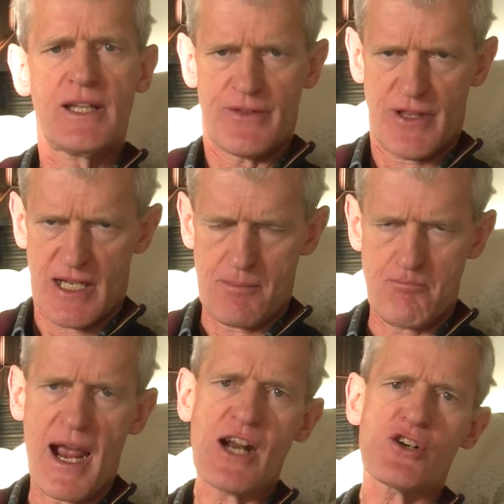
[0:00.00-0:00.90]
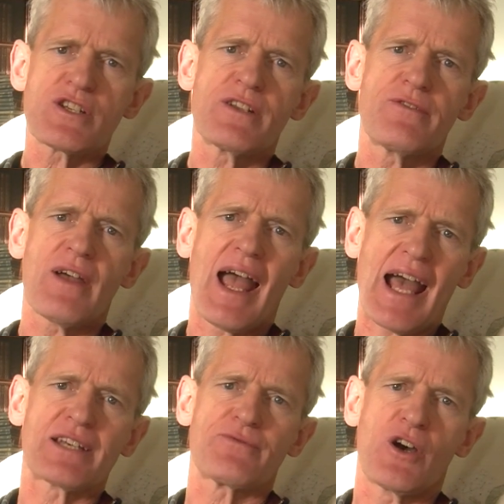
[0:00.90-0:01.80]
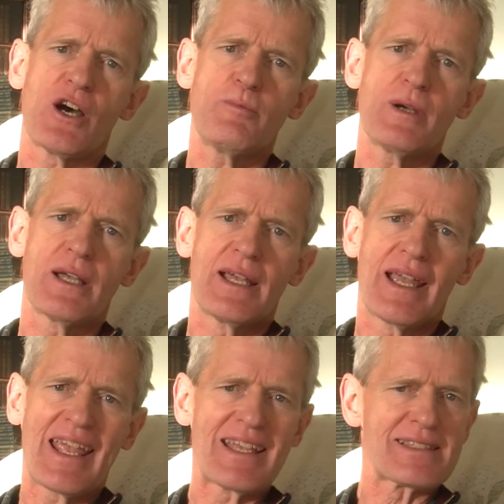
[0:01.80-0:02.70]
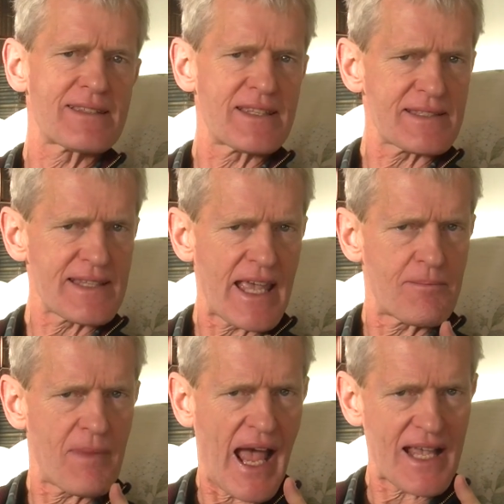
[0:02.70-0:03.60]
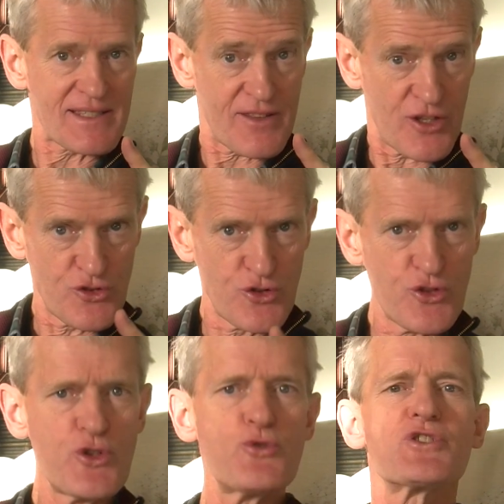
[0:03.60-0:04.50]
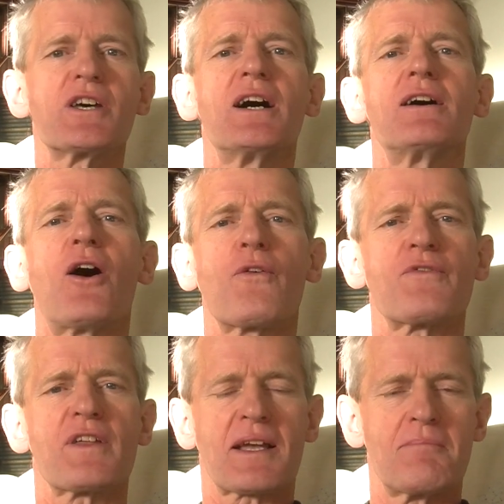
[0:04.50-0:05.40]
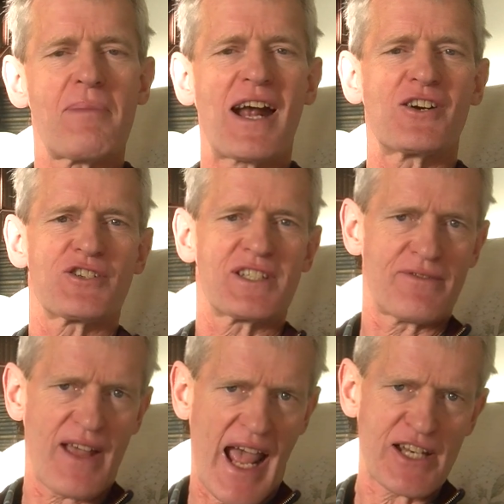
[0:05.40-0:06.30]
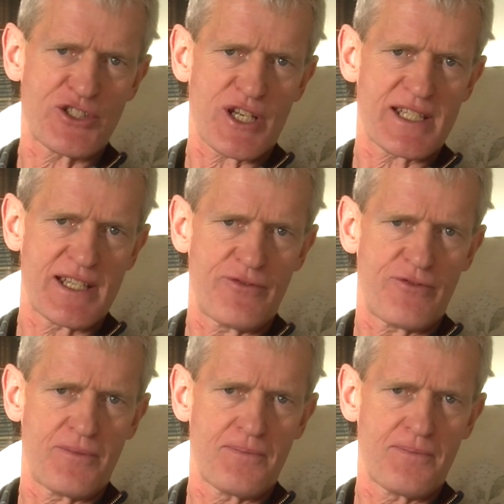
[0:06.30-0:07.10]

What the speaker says: the comparative adverb is the same as the neuter of the comparative adjective,